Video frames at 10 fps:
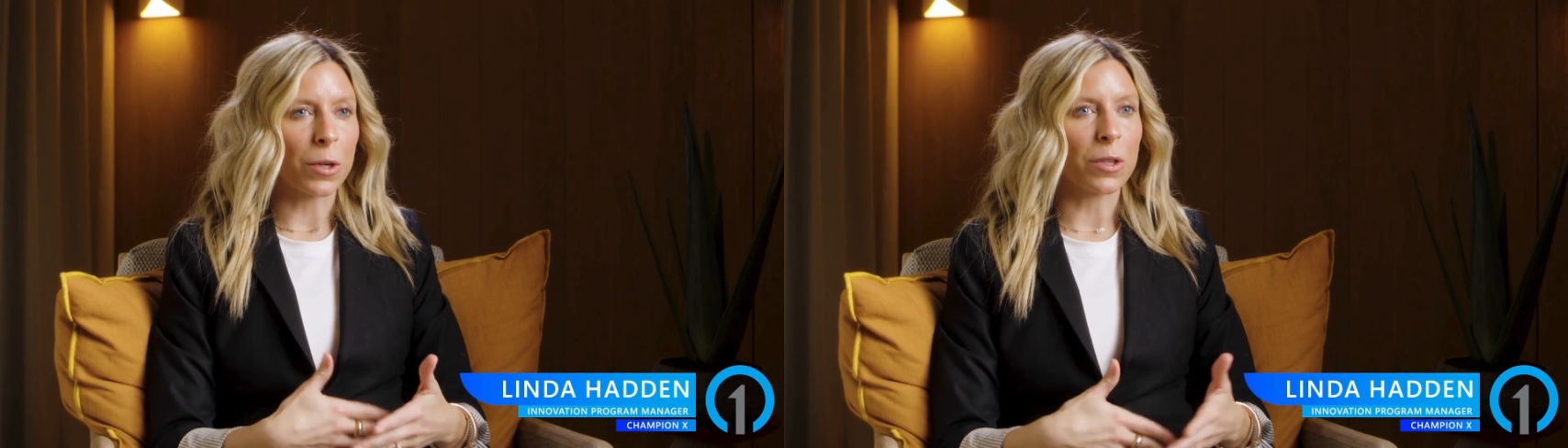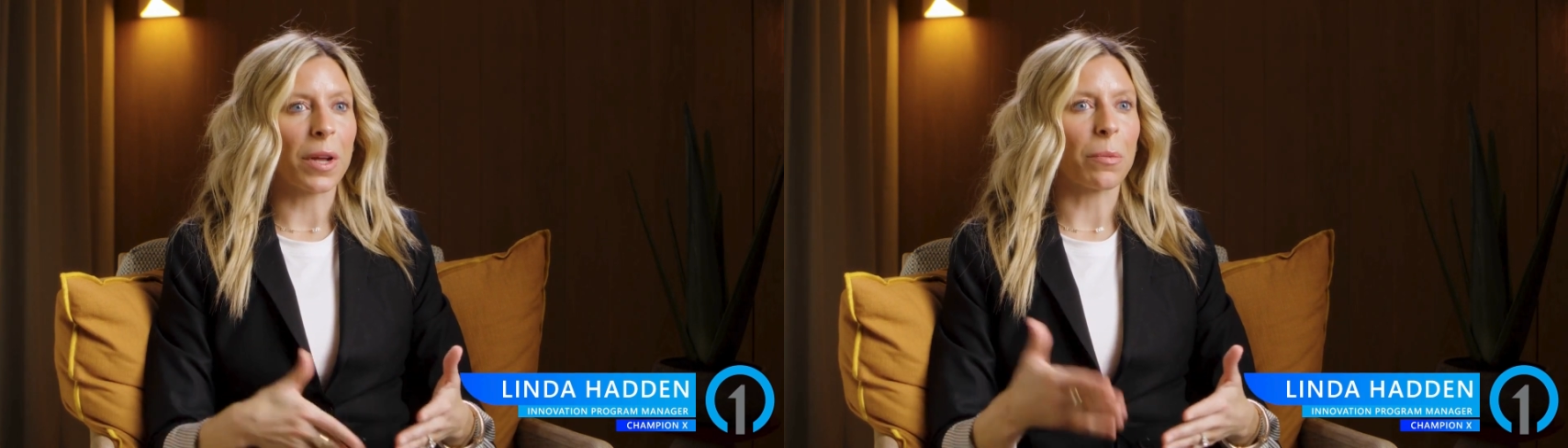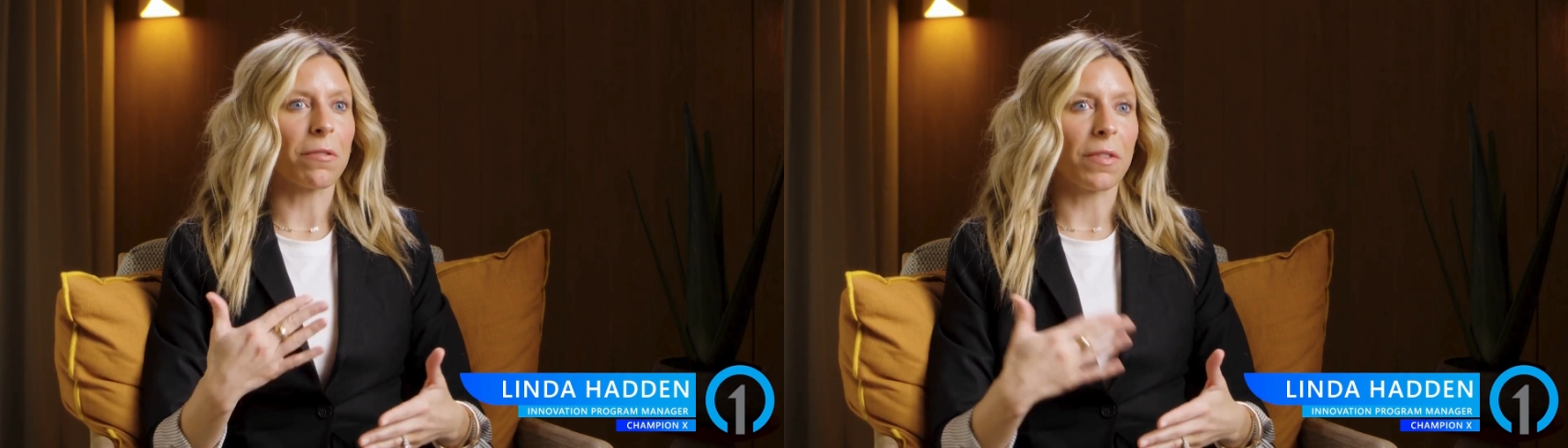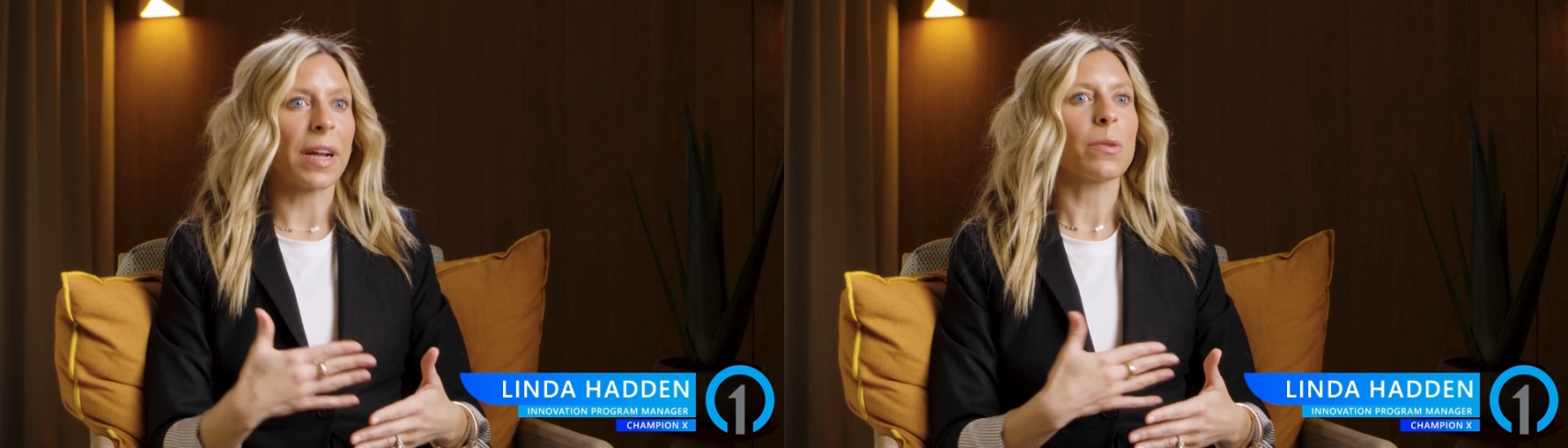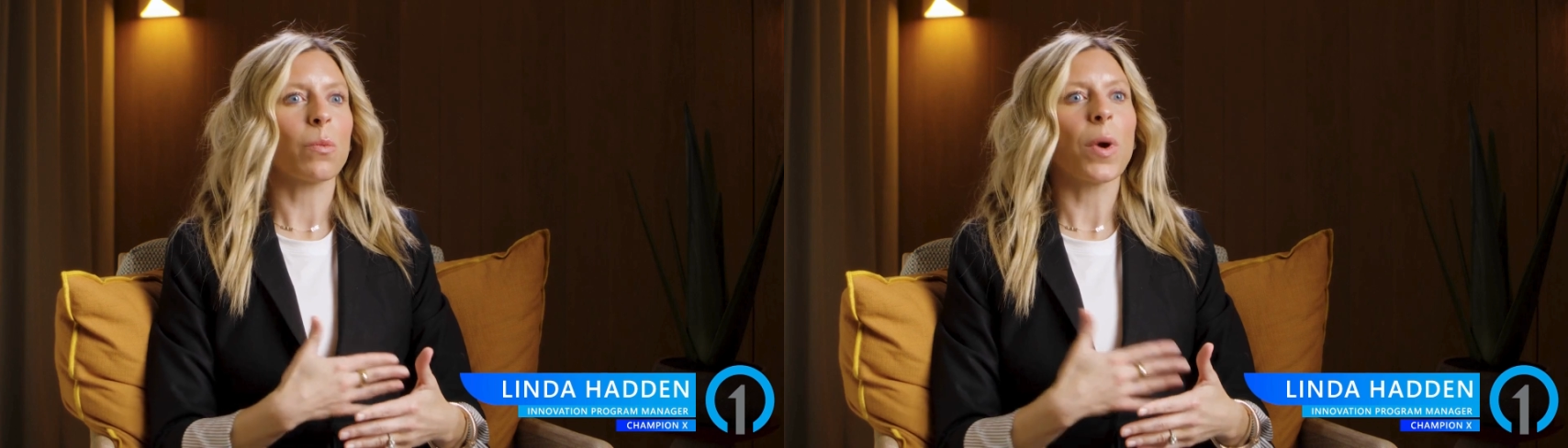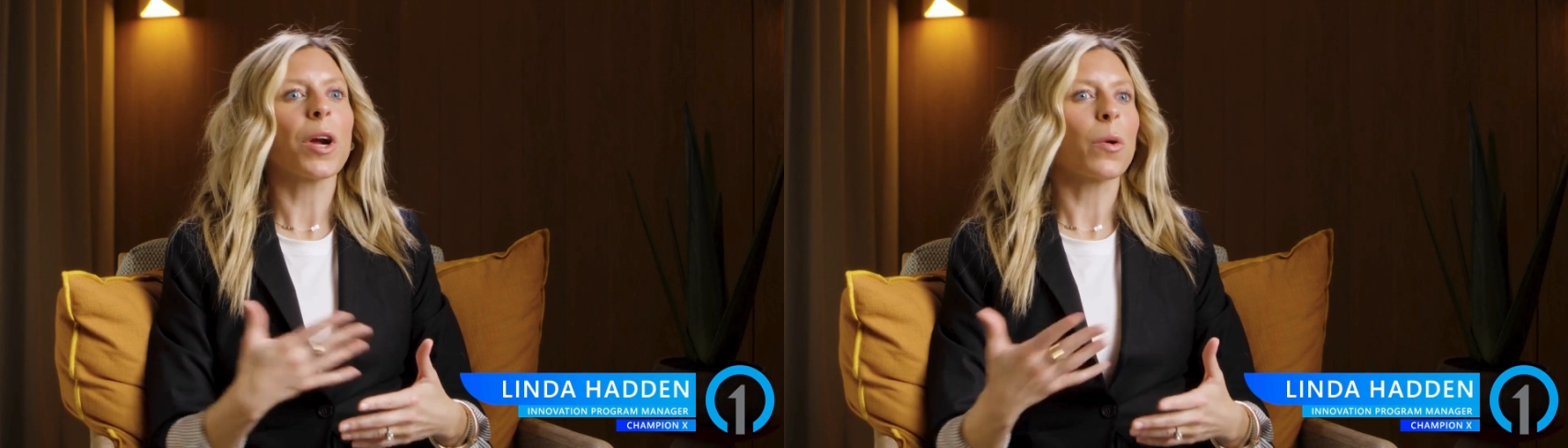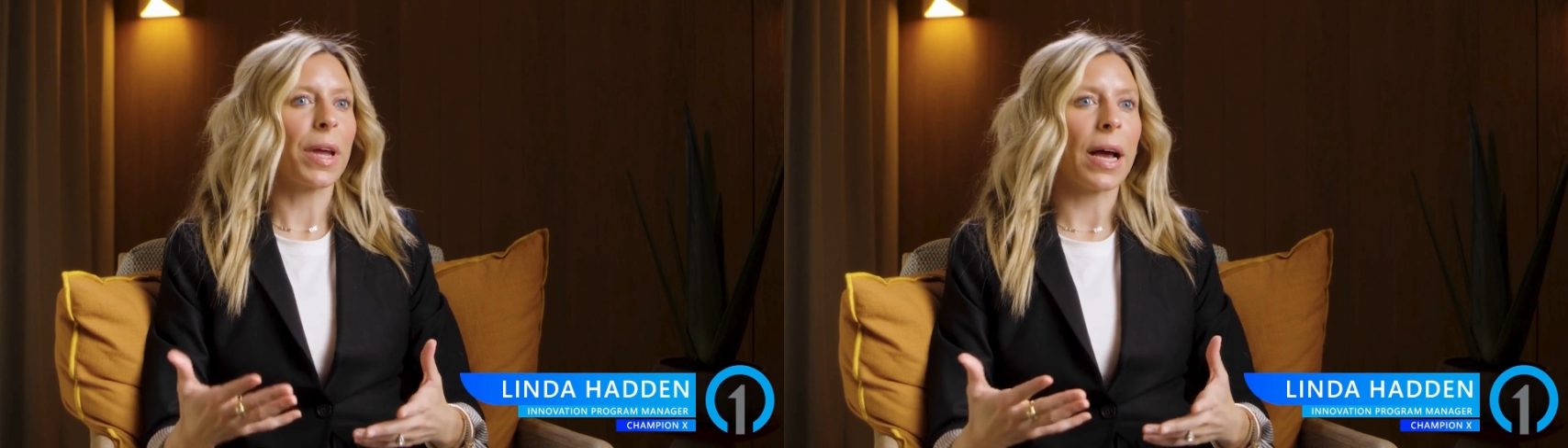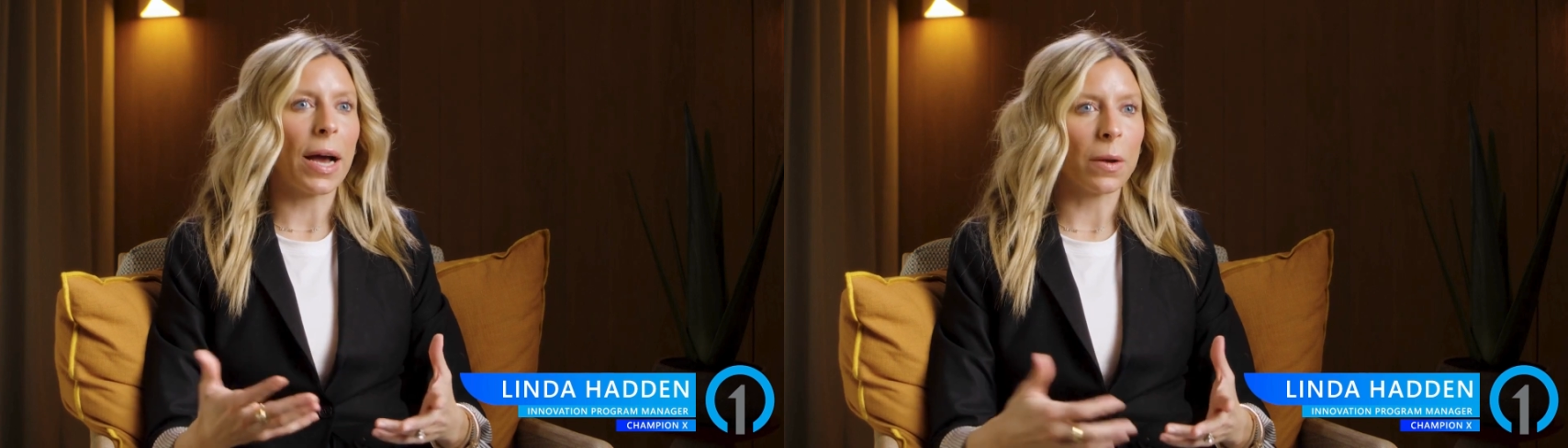to like reflect where are
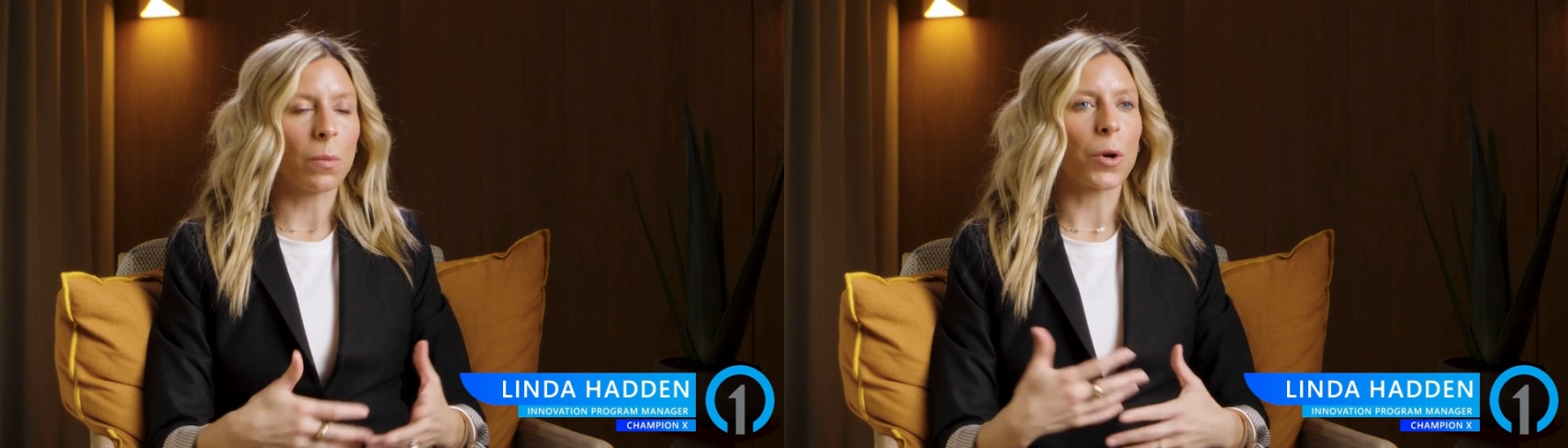we at,